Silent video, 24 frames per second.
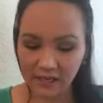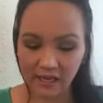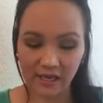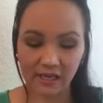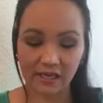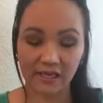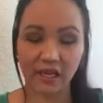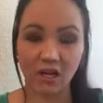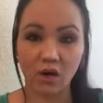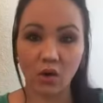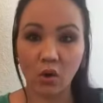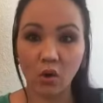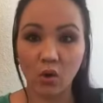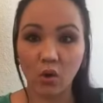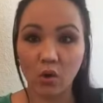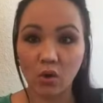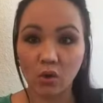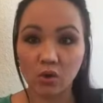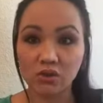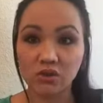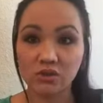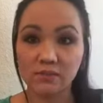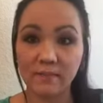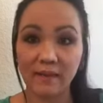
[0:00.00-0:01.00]
And it
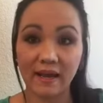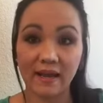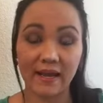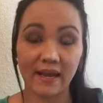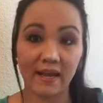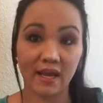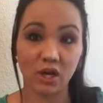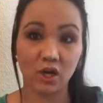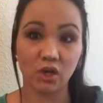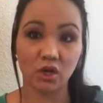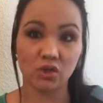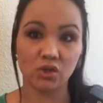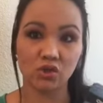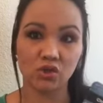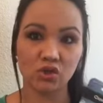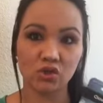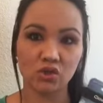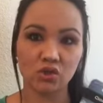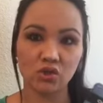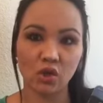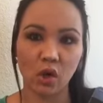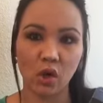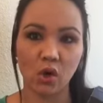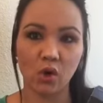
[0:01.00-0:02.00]
holds my hair
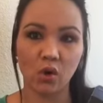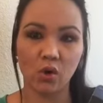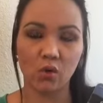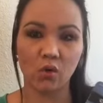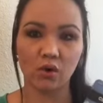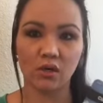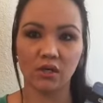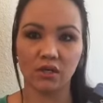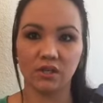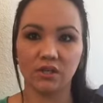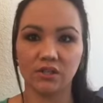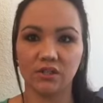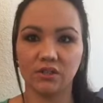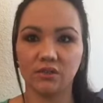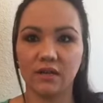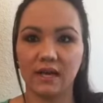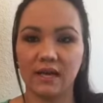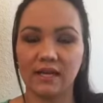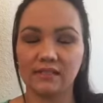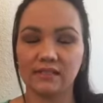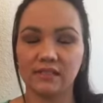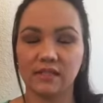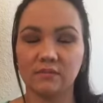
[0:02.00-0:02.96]
so good, you guys.